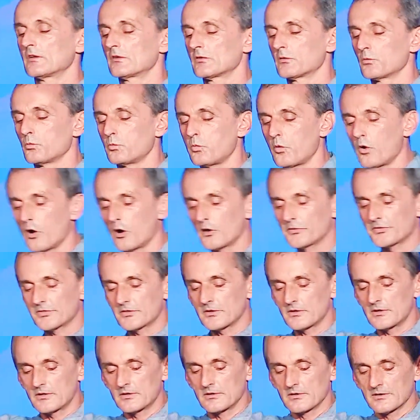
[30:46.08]
The
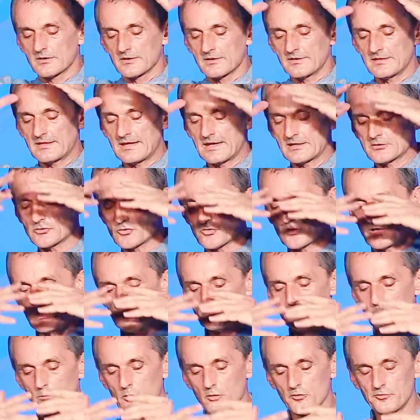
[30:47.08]
water
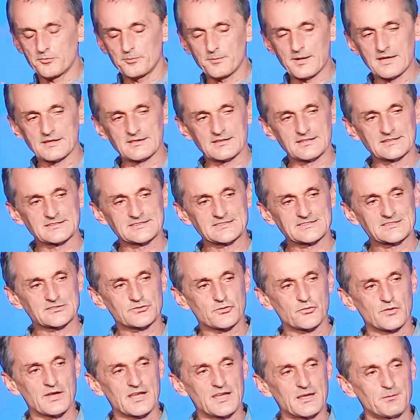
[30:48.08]
natural movement is
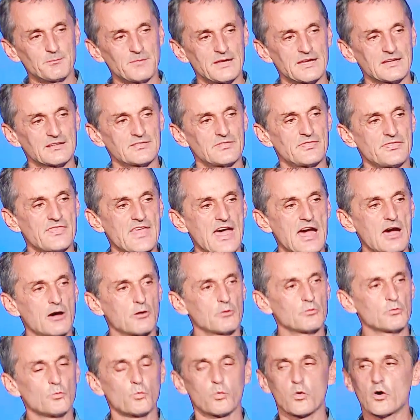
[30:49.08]
streaming
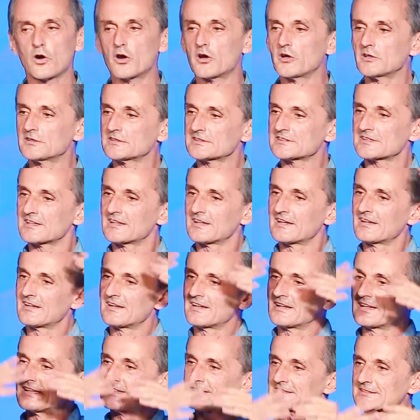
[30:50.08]
downwards,
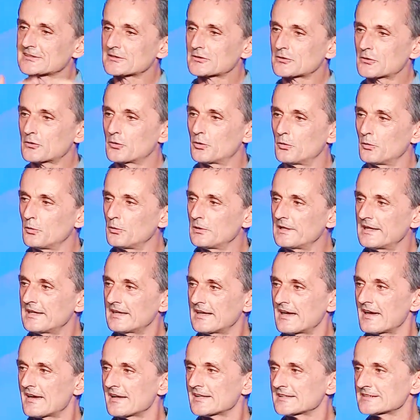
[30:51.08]
is
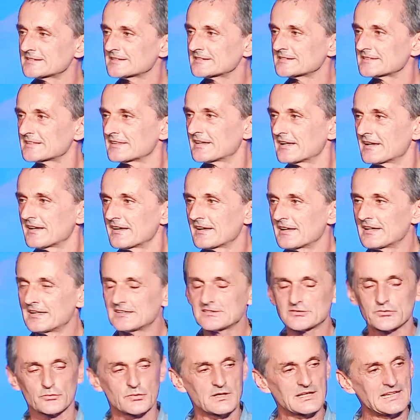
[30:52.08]
cooling us,
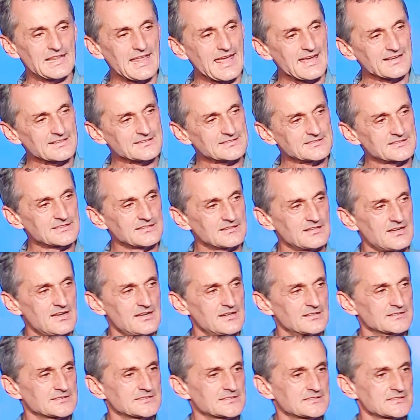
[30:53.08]
is relaxing
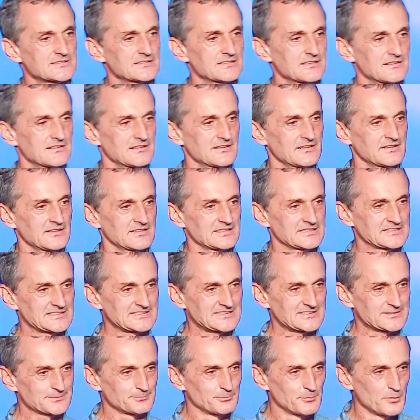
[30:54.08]
us, is
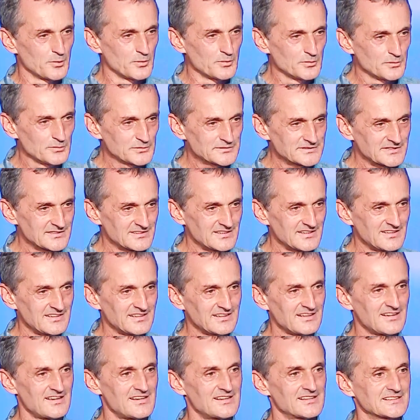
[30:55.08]

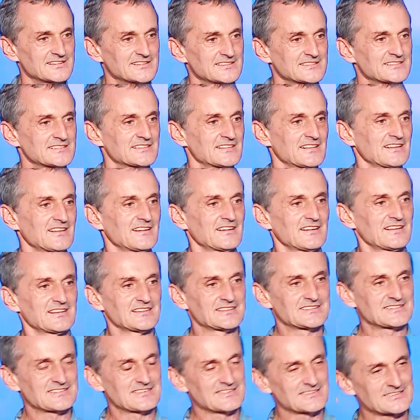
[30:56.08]
smoothing us,
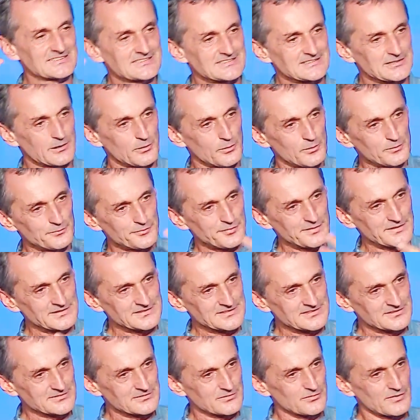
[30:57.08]
is dissolving
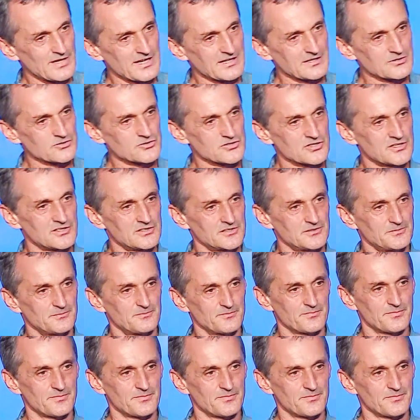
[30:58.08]
structure.